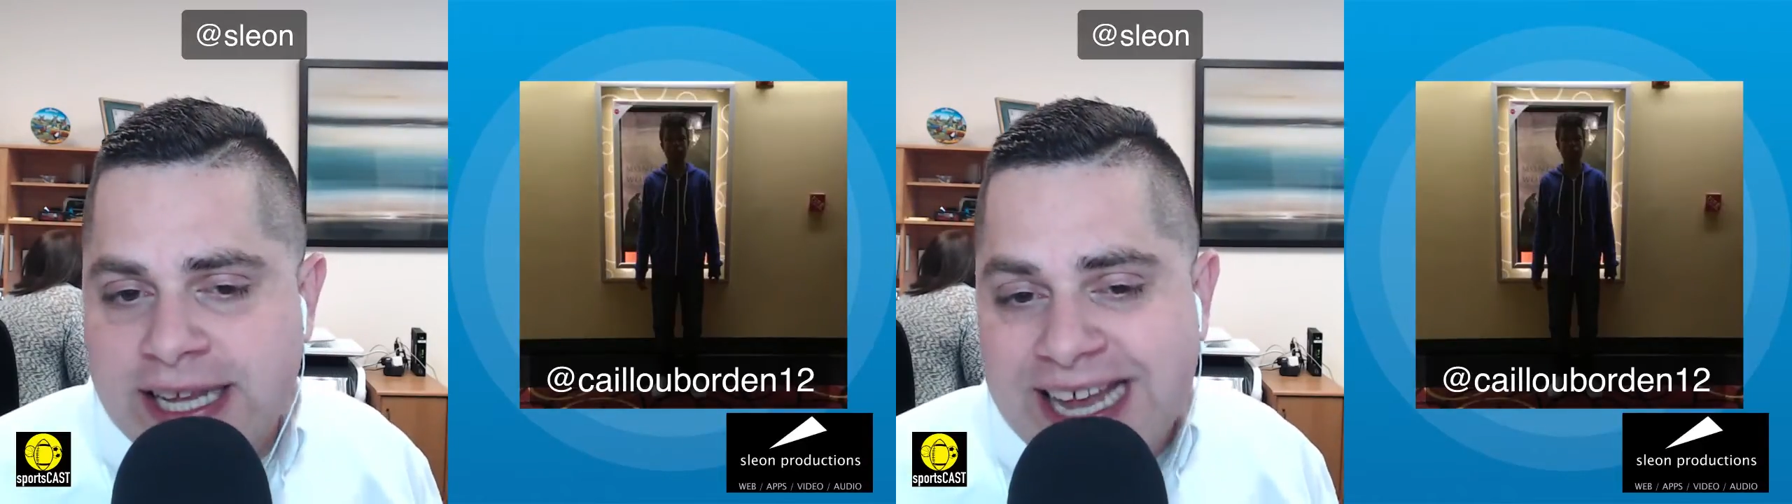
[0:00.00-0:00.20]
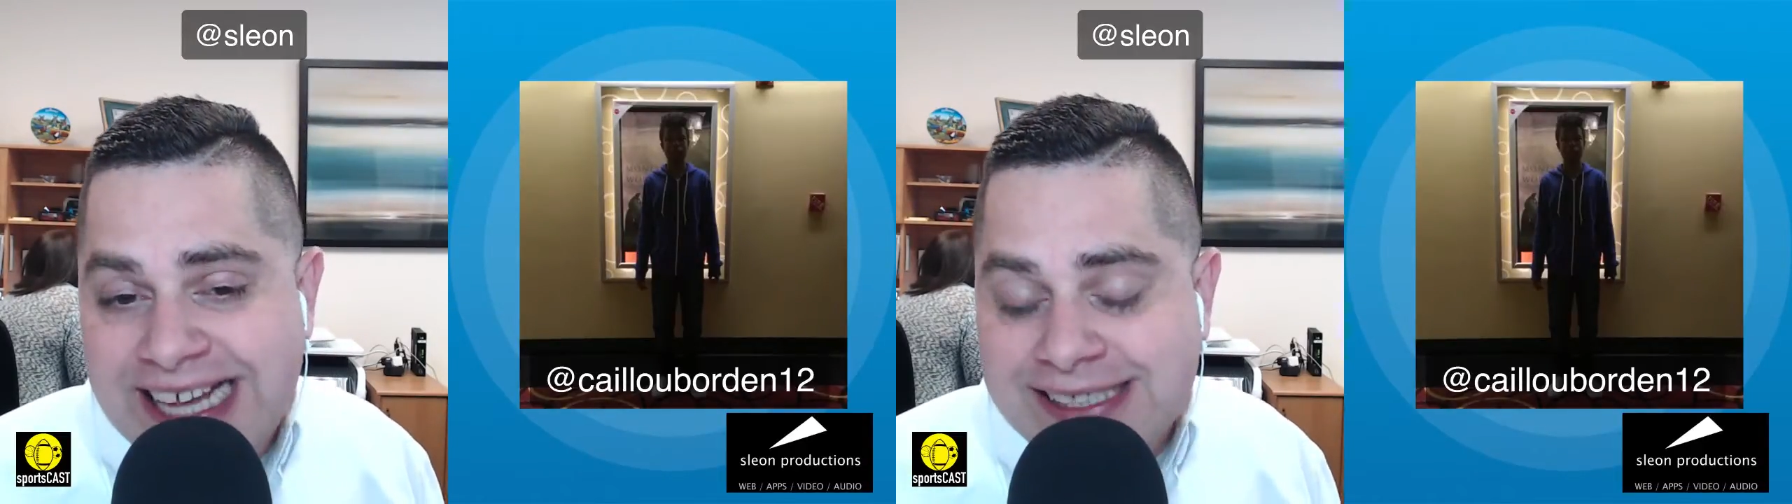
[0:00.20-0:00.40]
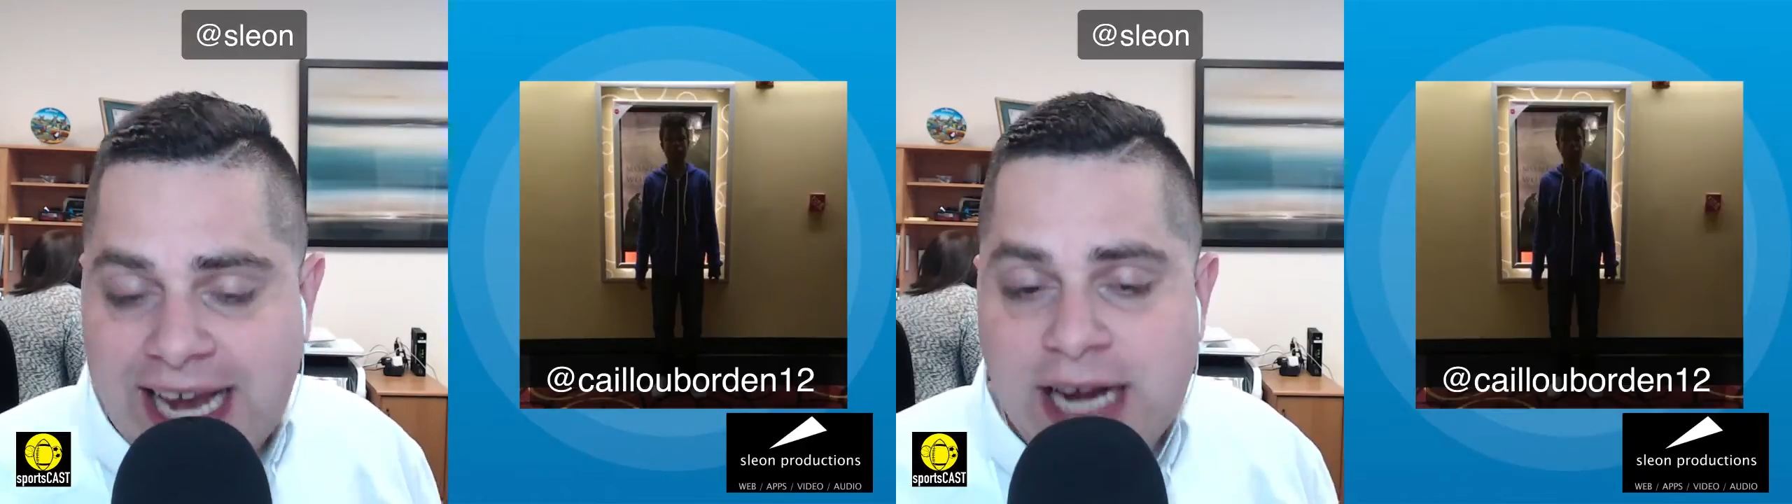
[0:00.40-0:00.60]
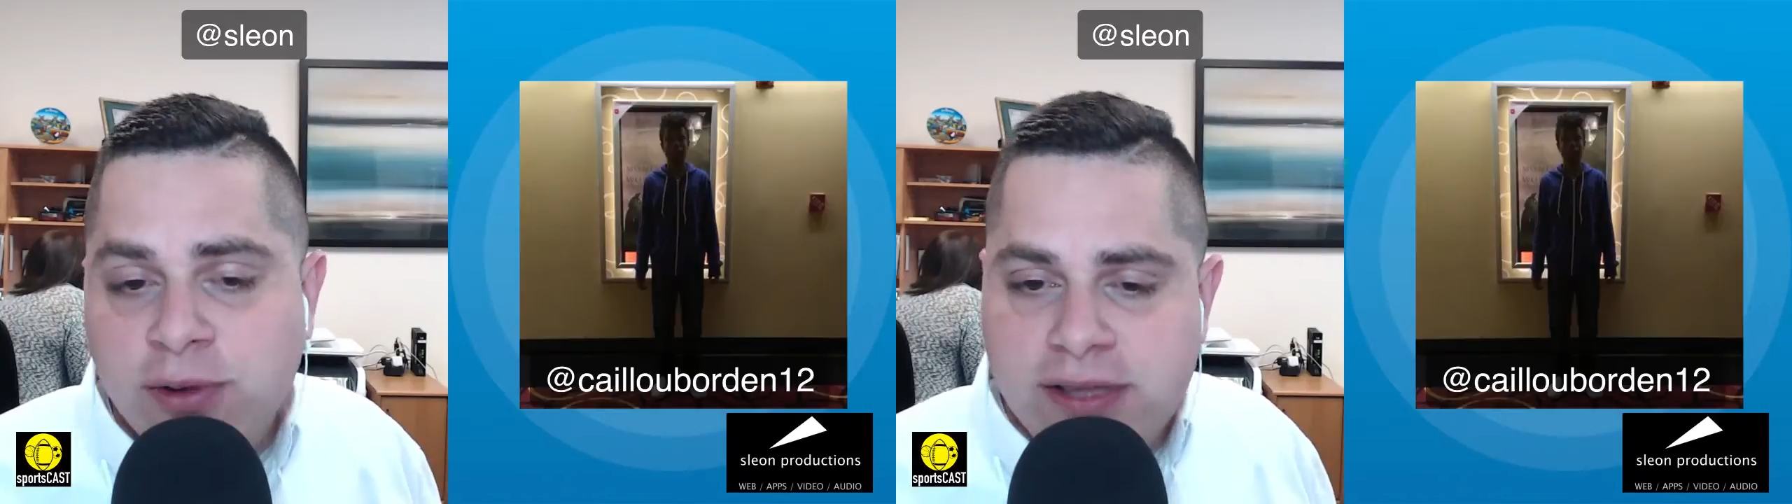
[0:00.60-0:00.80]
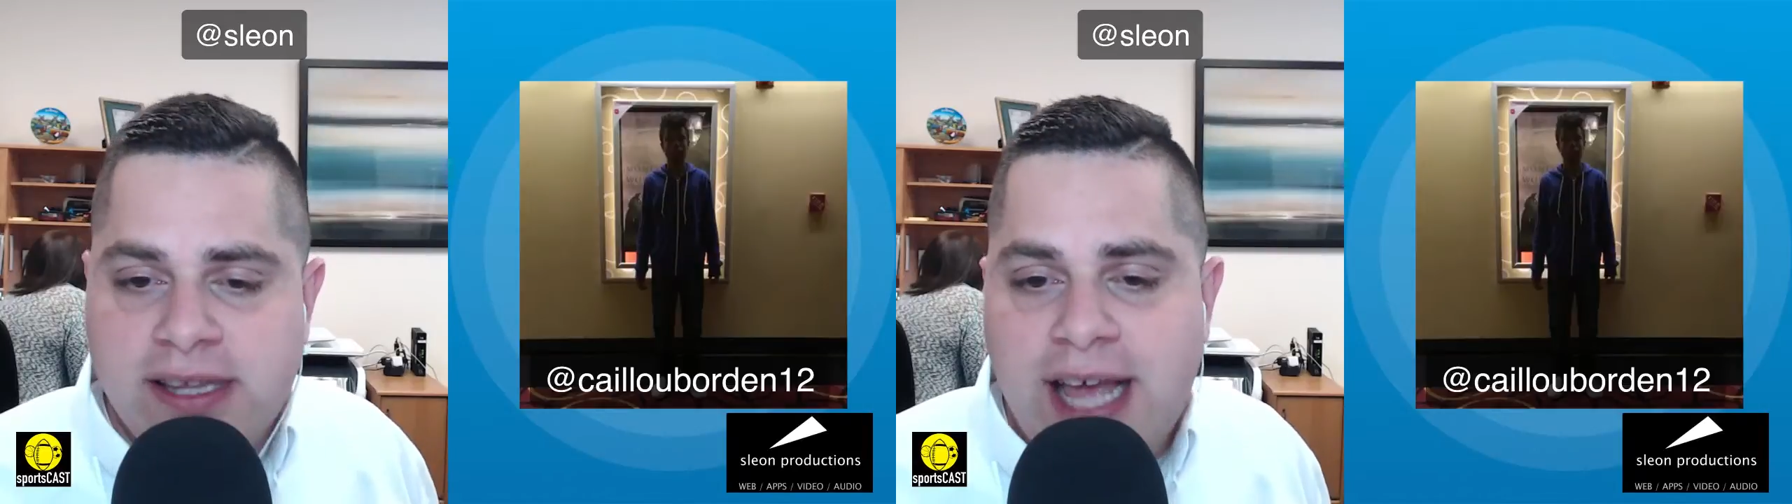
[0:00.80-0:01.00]
he signed
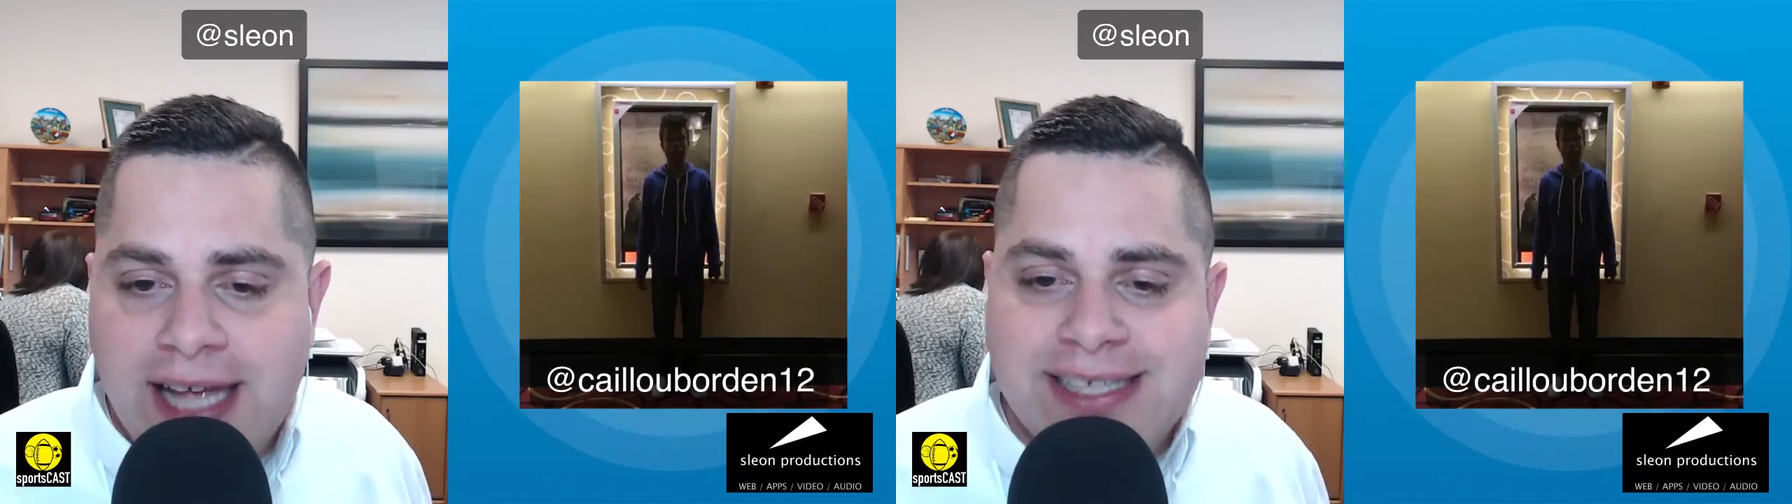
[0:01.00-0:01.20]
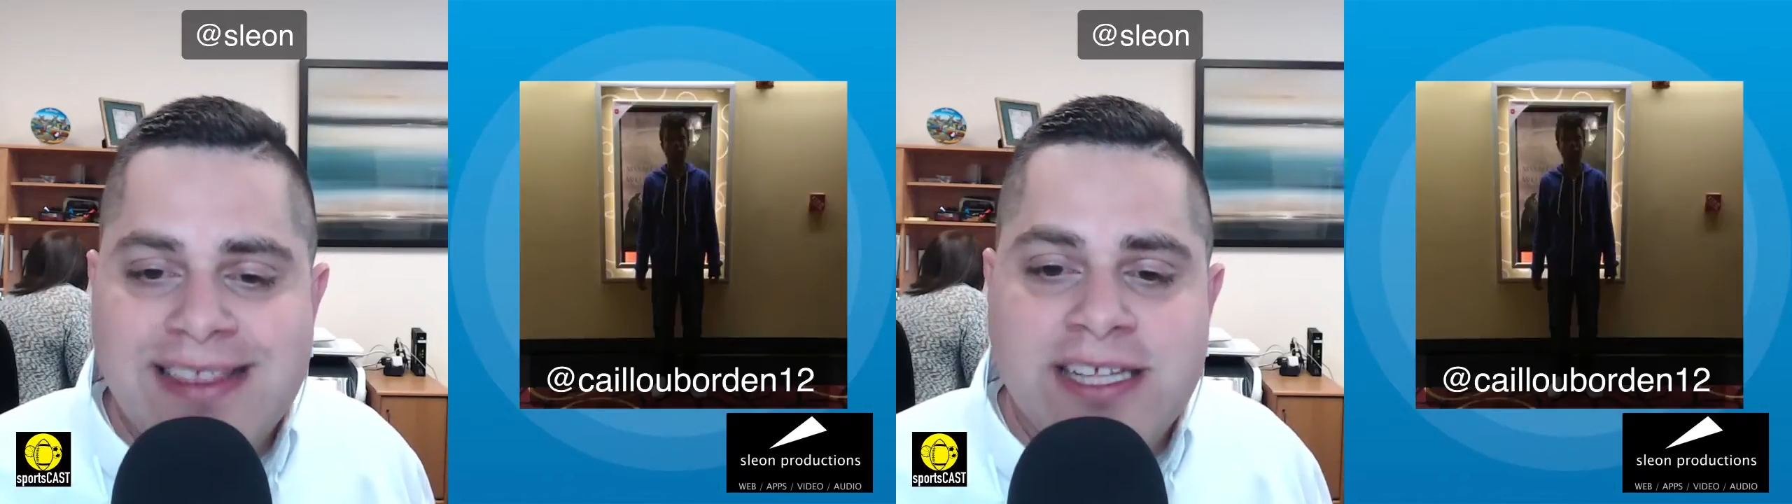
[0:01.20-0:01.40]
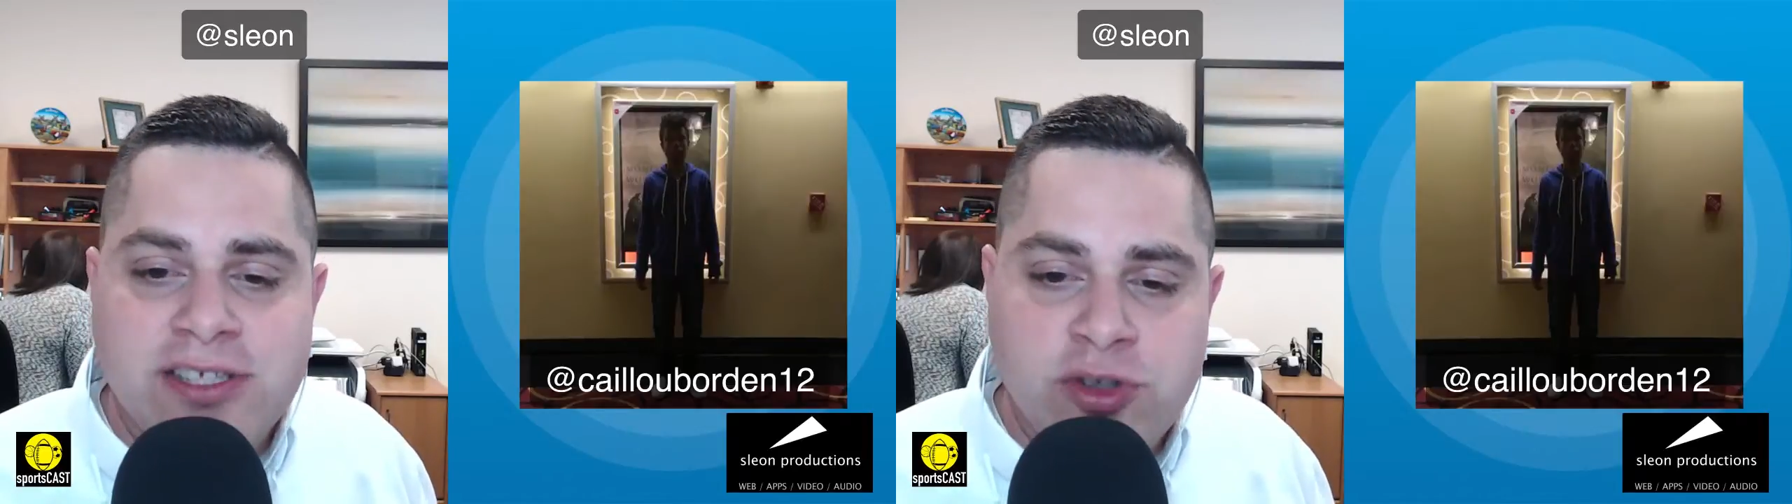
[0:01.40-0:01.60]
with the Nets and then